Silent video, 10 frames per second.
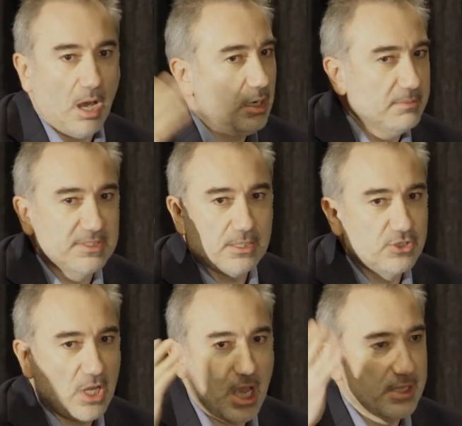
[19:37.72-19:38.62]
Ottomans had
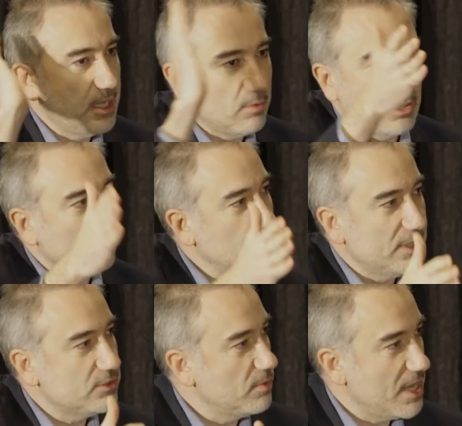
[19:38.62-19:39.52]
jihad, they went all the
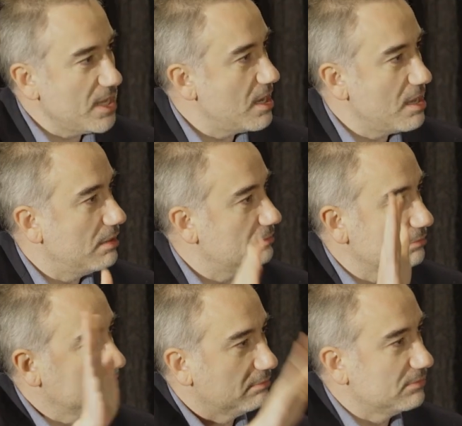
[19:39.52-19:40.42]
way to Vienna,
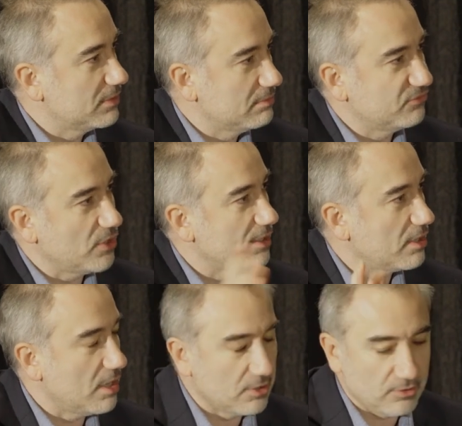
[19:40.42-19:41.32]
tried to
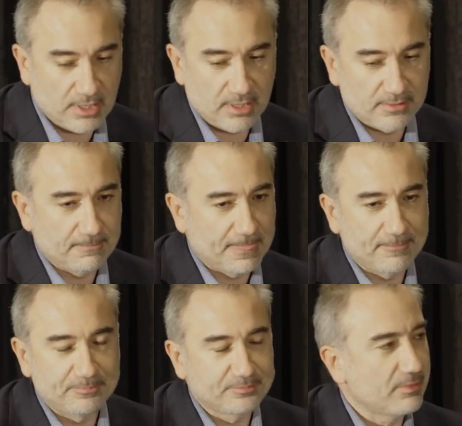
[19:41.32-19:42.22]
conquer it.
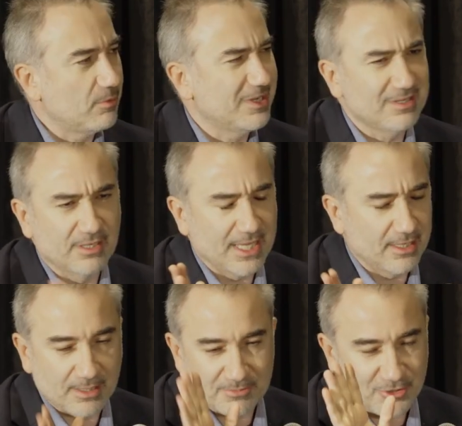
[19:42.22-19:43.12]
We couldn't
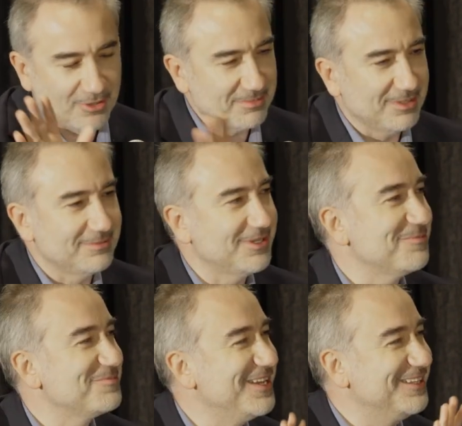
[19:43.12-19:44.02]
get it, I'm sorry, but
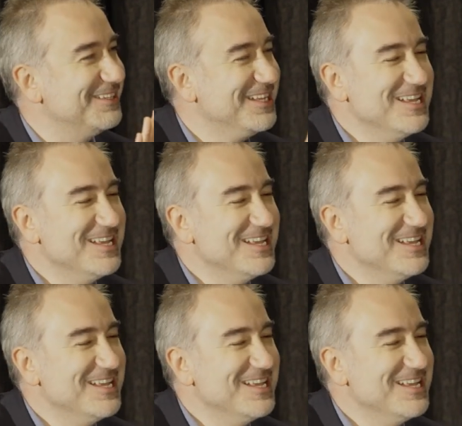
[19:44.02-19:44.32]
yeah.